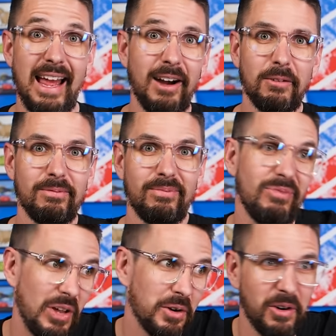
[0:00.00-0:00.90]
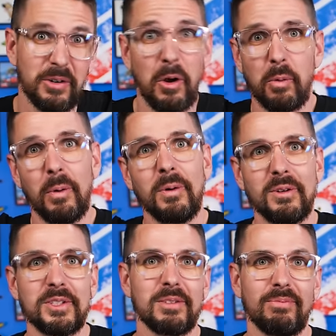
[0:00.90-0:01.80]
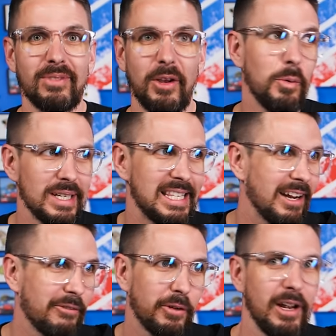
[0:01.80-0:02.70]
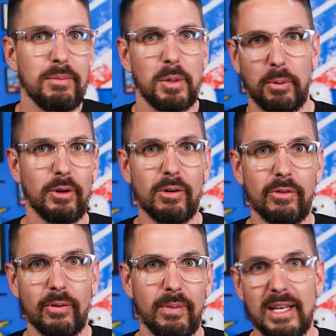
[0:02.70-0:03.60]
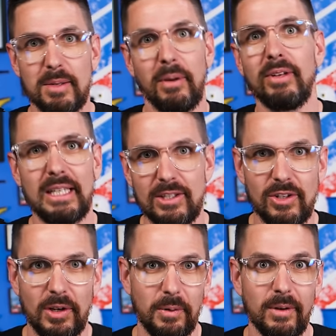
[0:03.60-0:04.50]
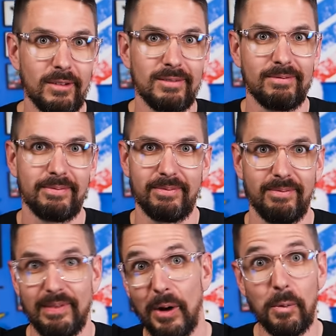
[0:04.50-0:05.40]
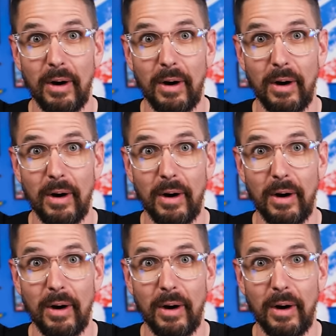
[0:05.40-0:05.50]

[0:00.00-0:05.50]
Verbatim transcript: now there are no rules. Who is there for him to prove his abilities to? No